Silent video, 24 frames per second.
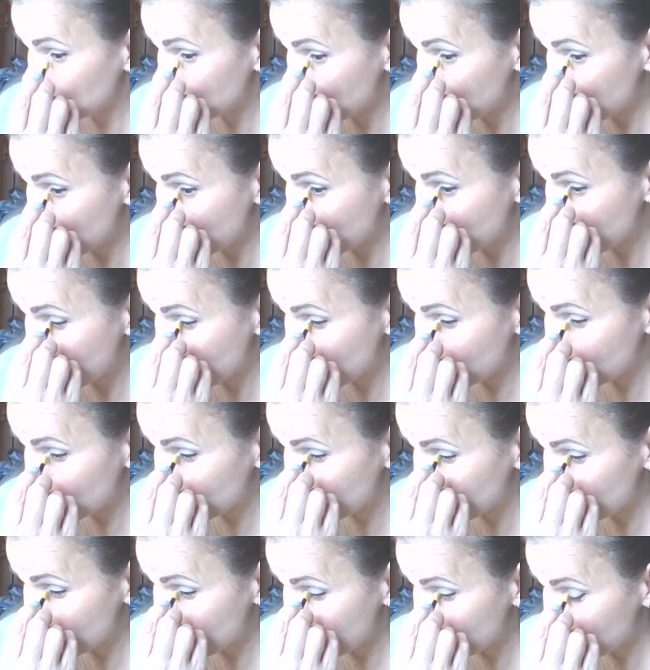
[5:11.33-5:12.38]
Not without
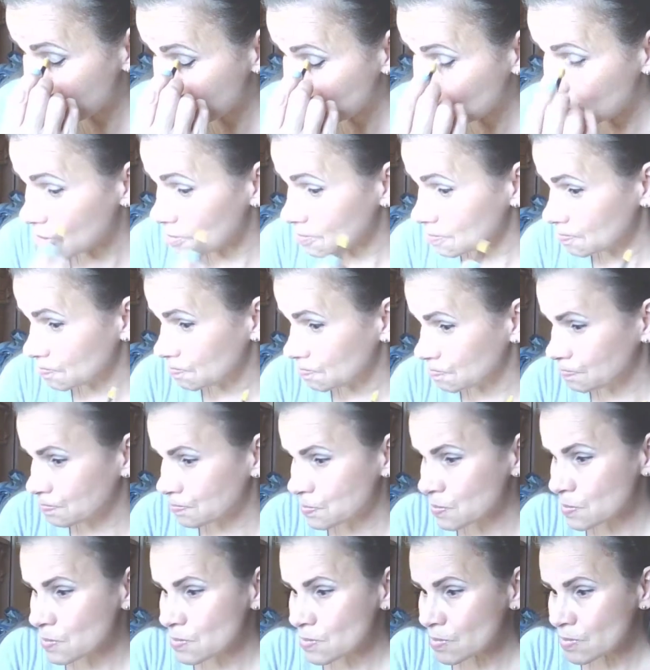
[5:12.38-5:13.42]
messing it all up.
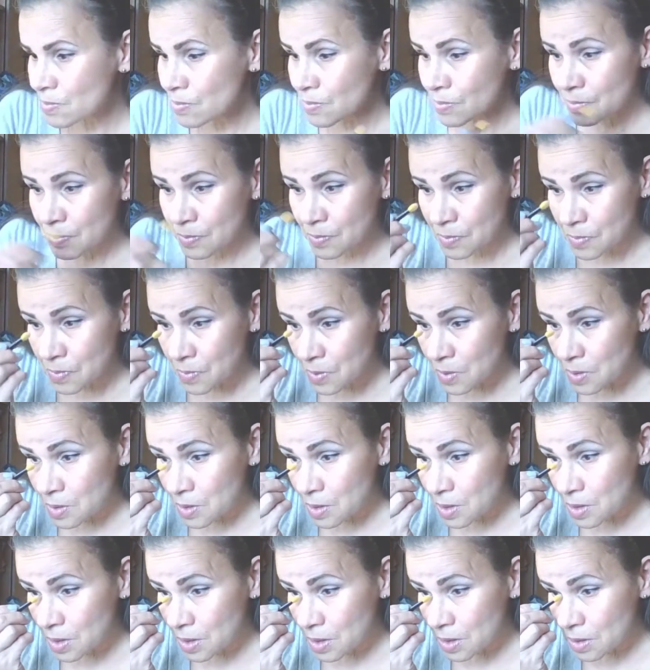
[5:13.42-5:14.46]

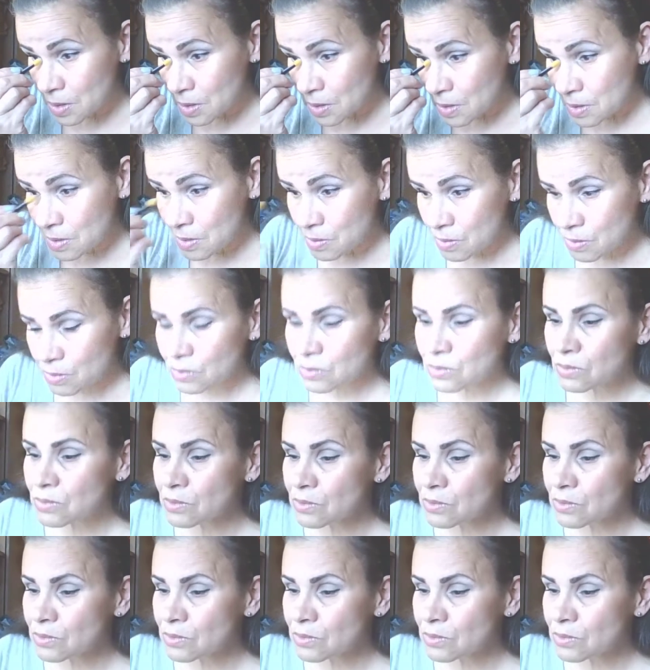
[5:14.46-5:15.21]
And there you go.